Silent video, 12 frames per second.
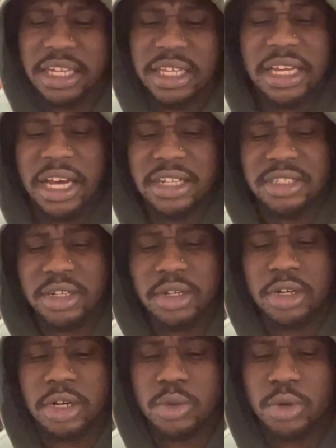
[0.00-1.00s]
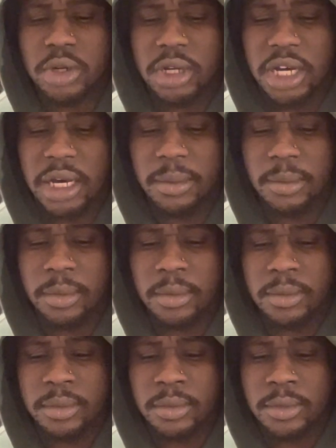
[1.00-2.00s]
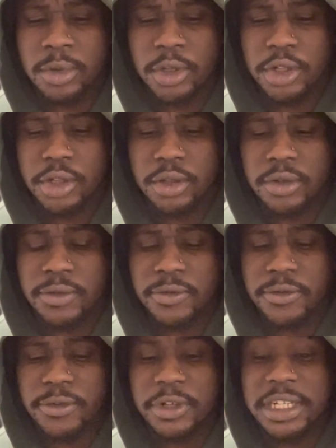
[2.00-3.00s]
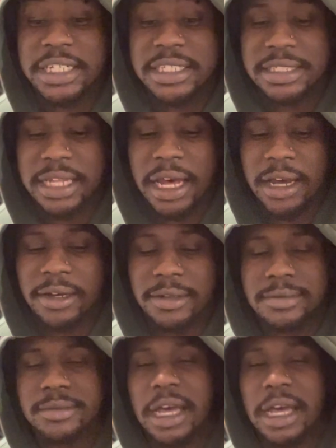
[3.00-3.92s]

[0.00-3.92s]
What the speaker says: a song called World Cup Freestyle.